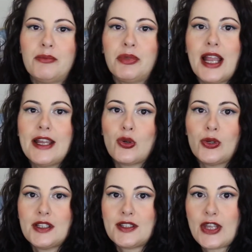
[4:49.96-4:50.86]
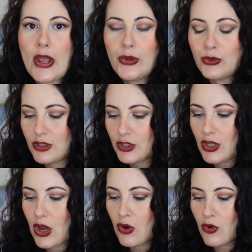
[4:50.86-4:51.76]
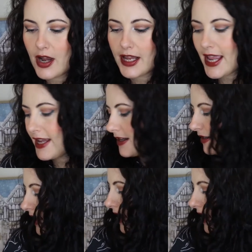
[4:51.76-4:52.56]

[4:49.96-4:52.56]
applied on its own. So again,